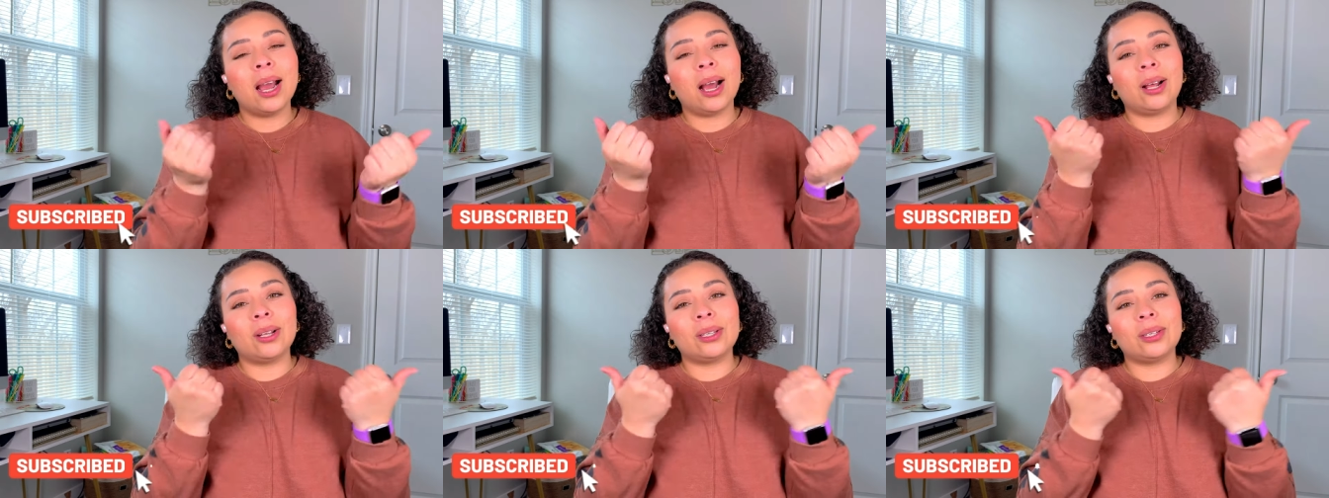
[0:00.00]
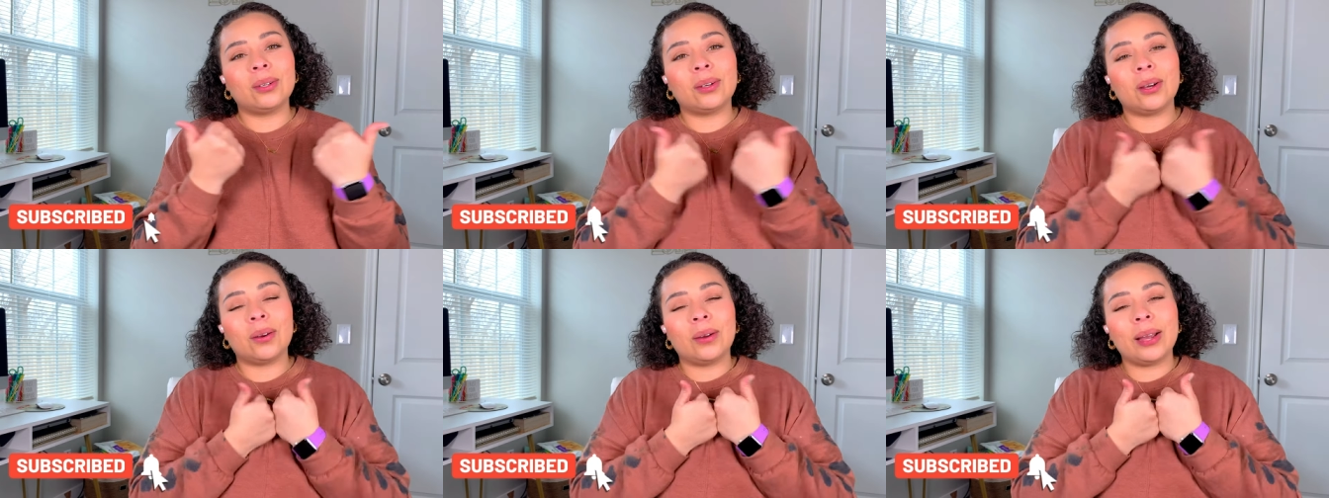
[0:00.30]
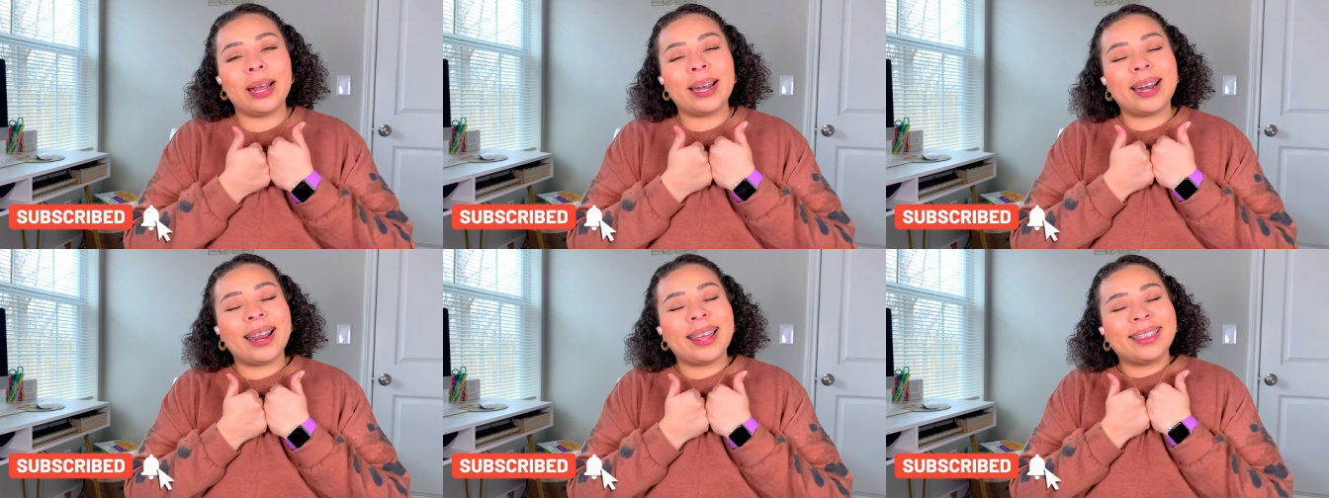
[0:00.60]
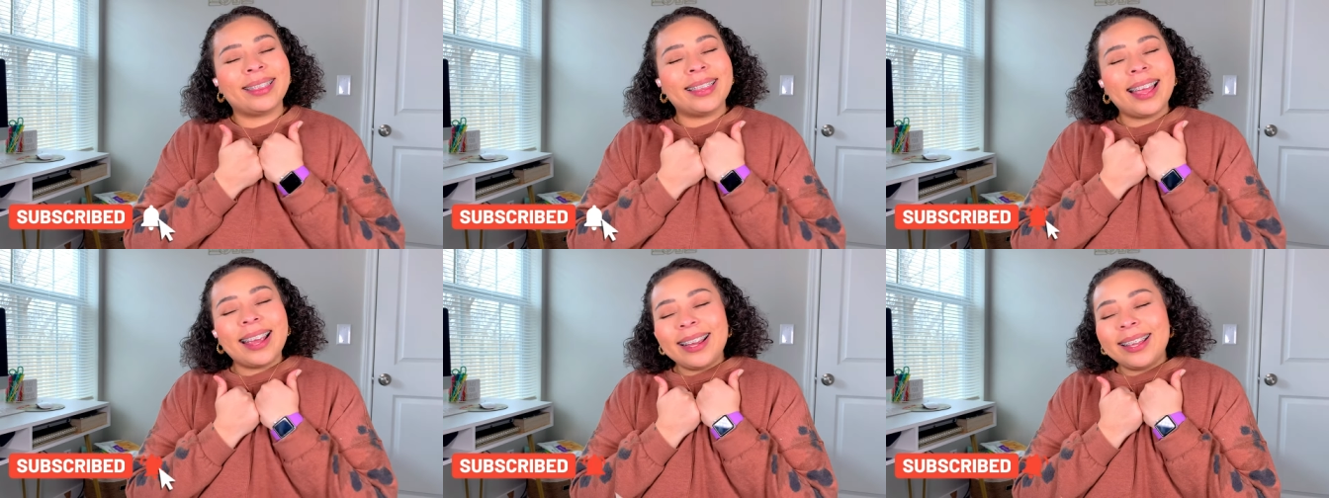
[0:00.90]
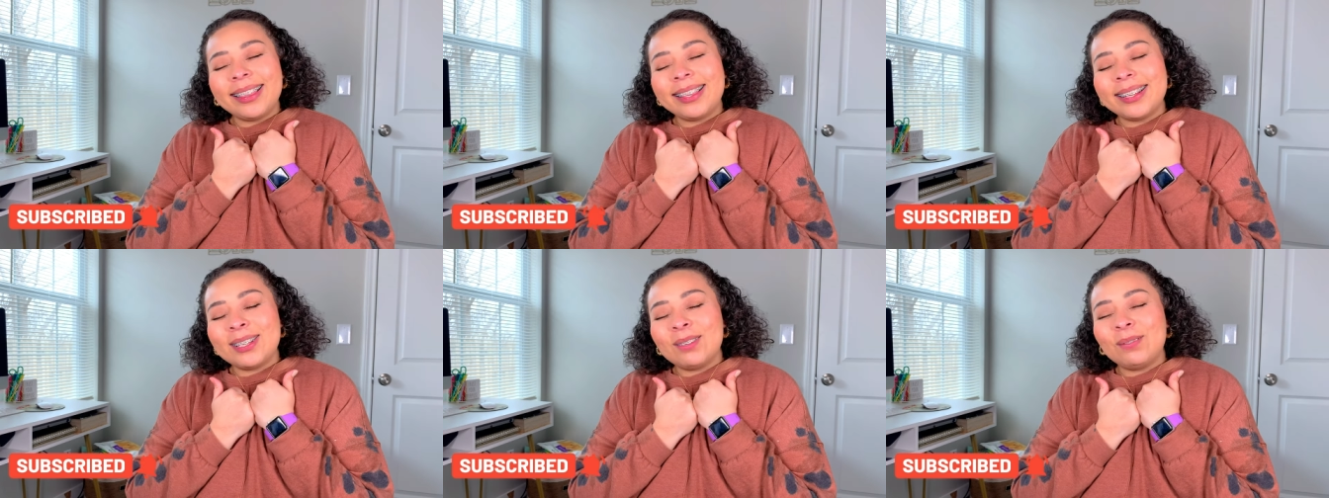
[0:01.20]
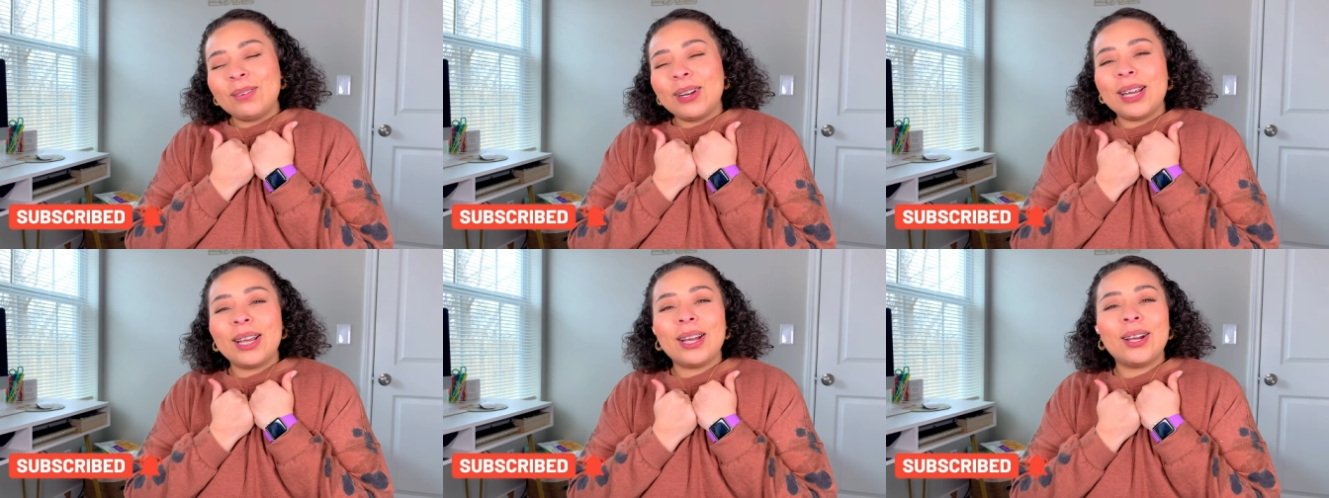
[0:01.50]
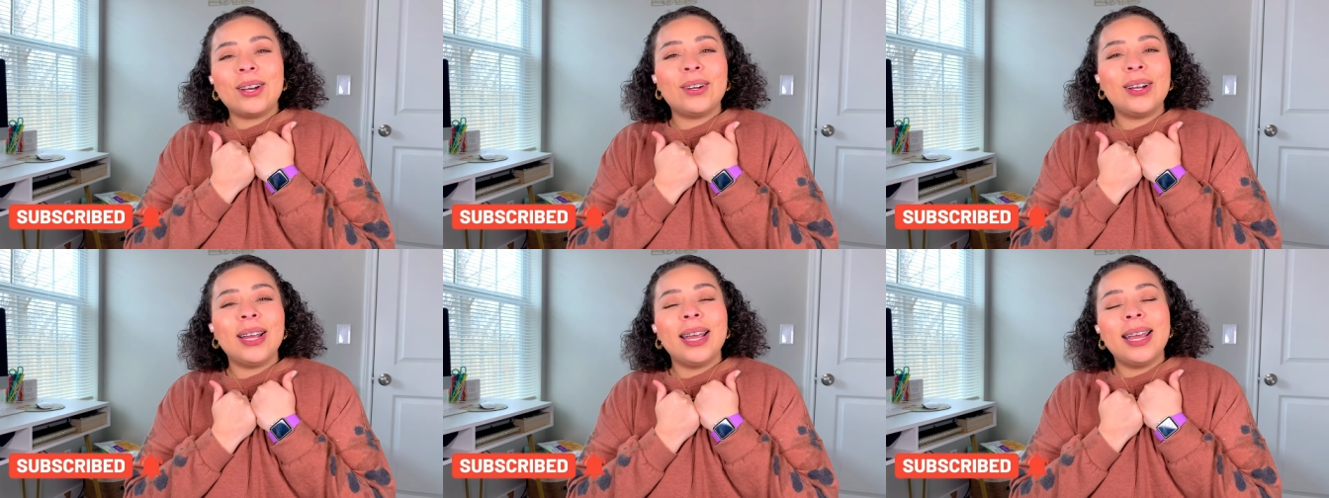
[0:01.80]
Also, go ahead and like this
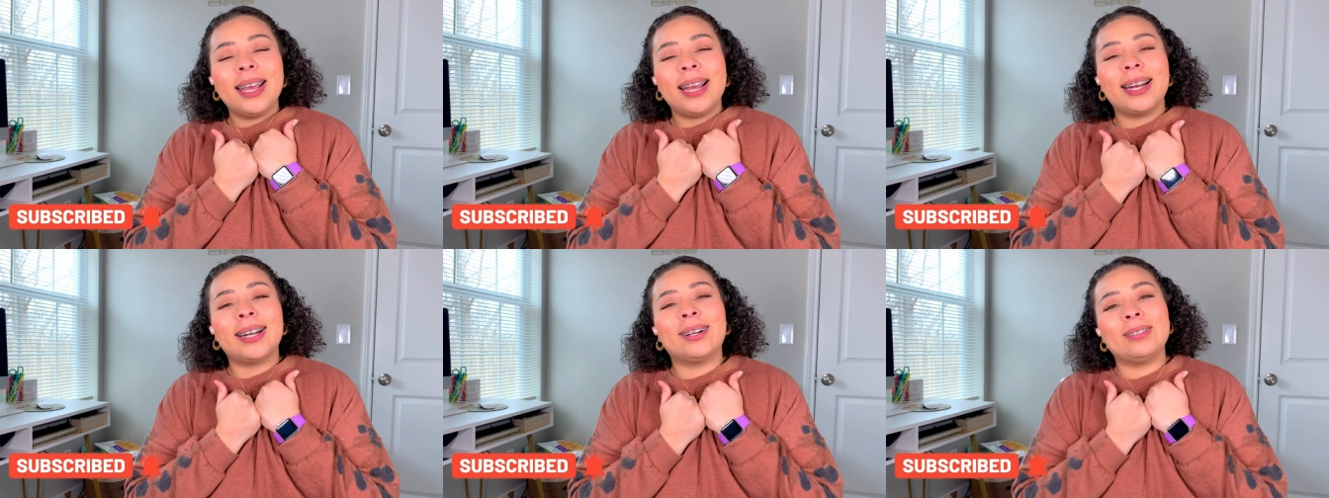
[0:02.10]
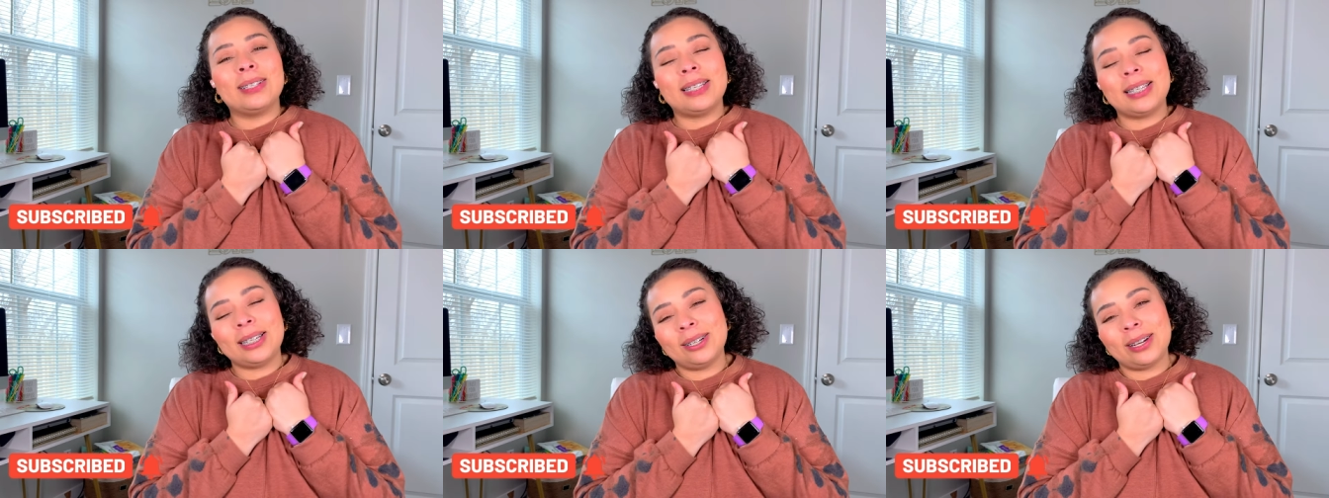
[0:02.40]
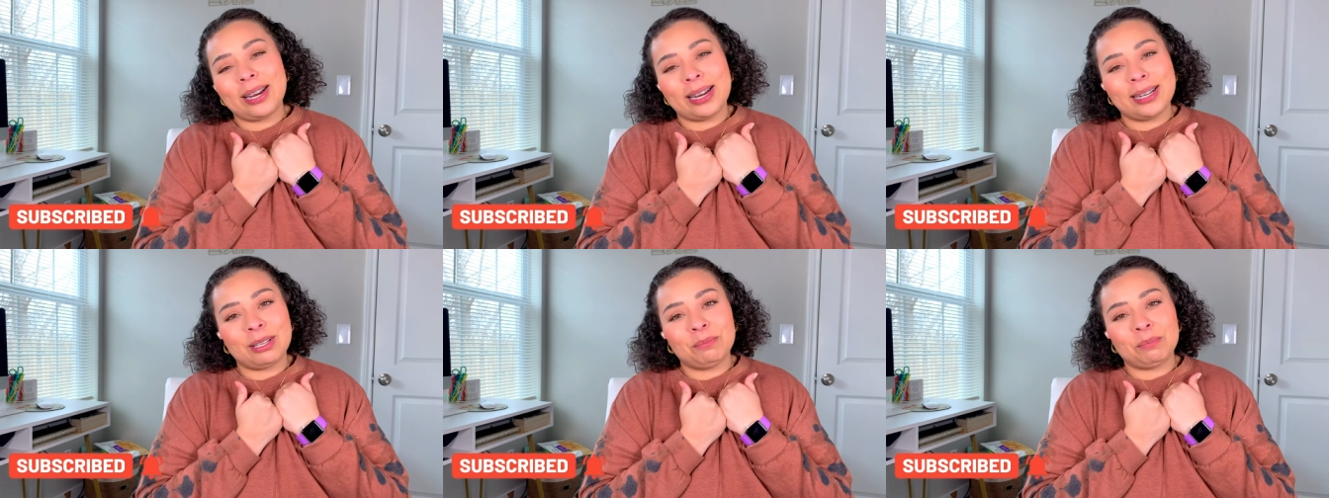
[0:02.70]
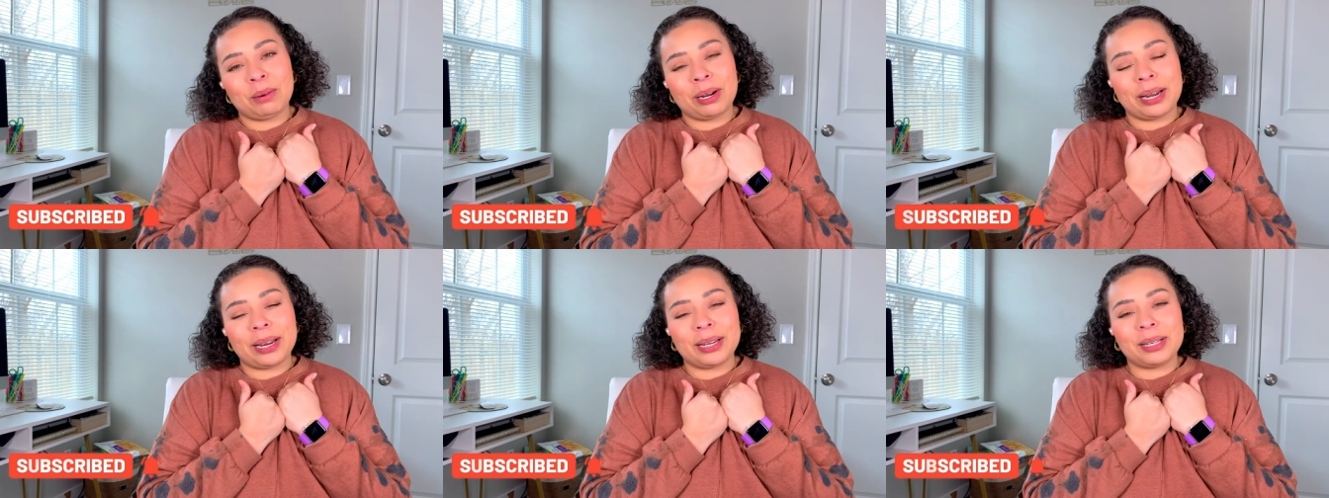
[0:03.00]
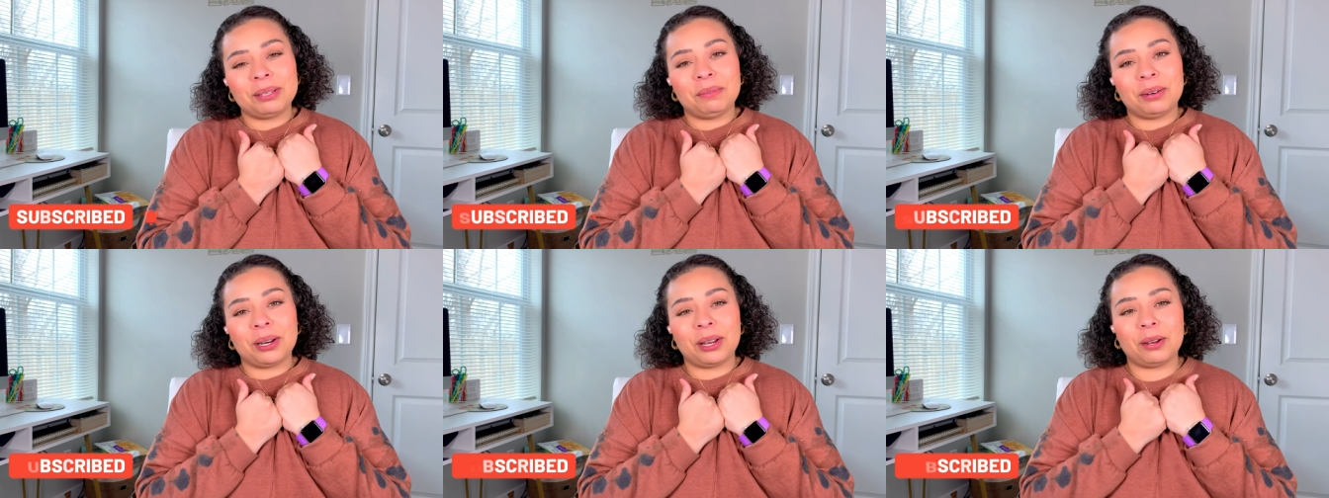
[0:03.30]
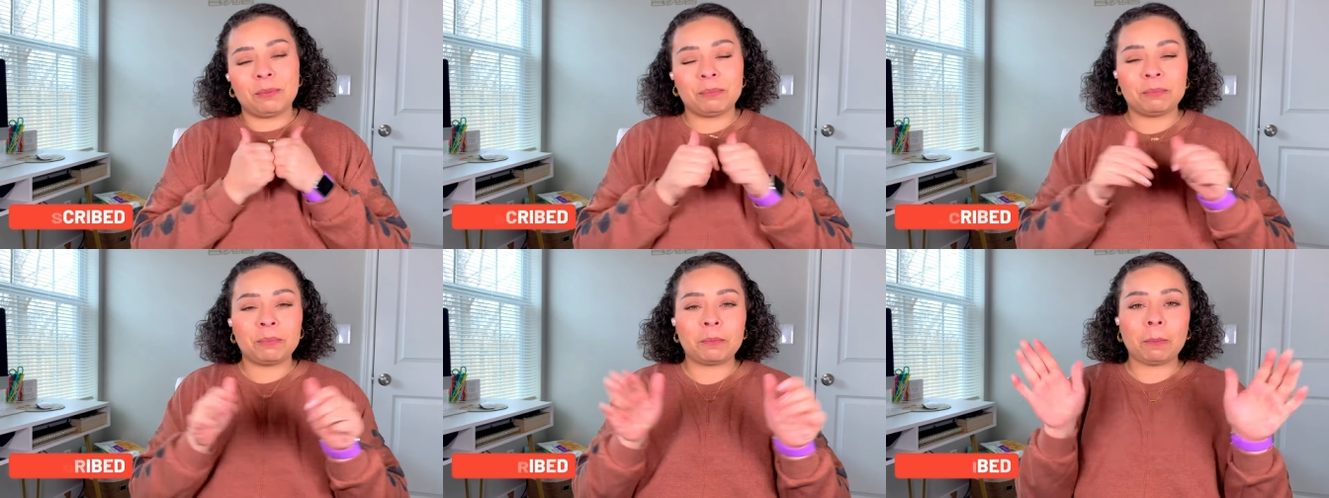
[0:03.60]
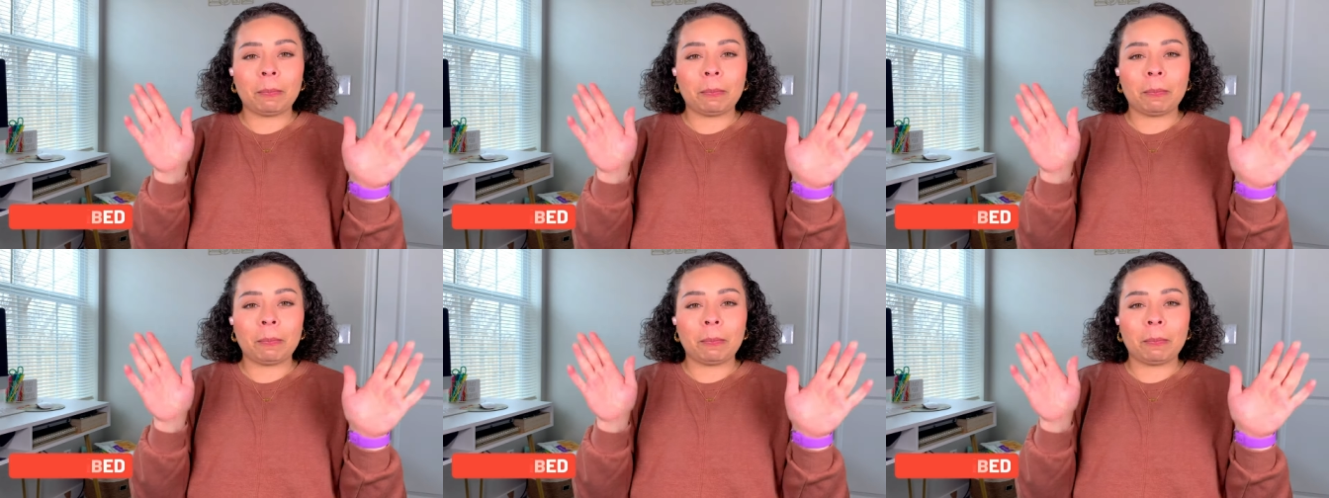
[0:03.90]
video, and I will see you guys in my next video.